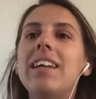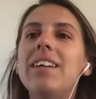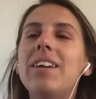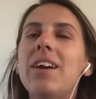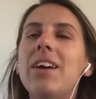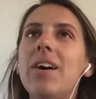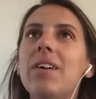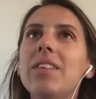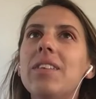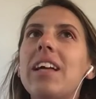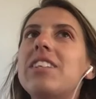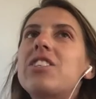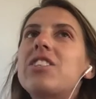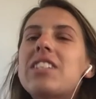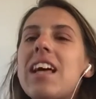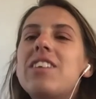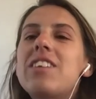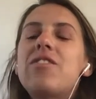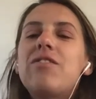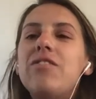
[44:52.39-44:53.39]
you know, like just
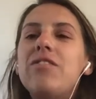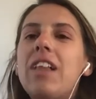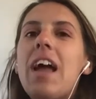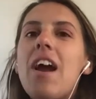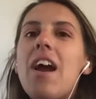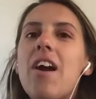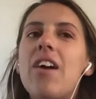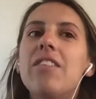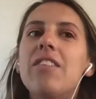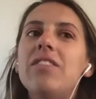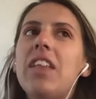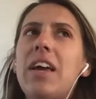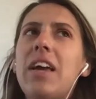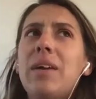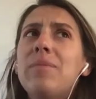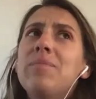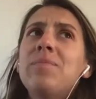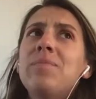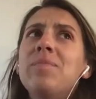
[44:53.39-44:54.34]
that flare of like